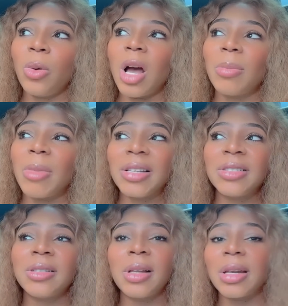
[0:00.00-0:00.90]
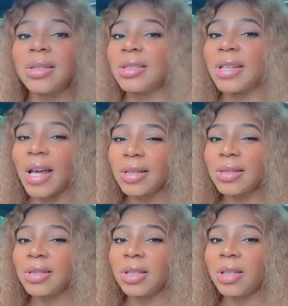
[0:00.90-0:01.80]
am i still at a
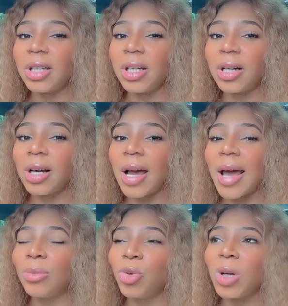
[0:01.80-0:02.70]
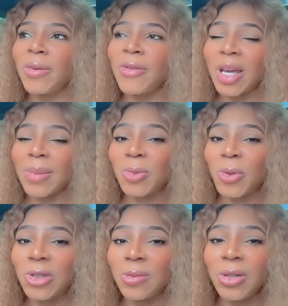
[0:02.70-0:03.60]
standstill here god i'm doing everything i'm
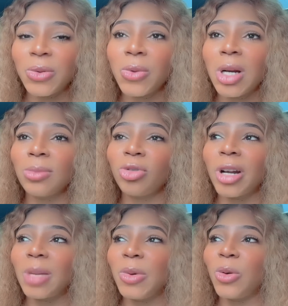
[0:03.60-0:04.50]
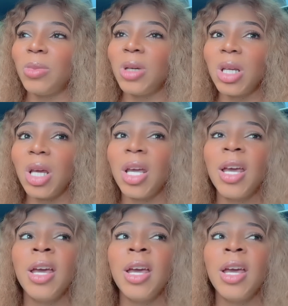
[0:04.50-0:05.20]
supposed to be doing i'm trying to be obedient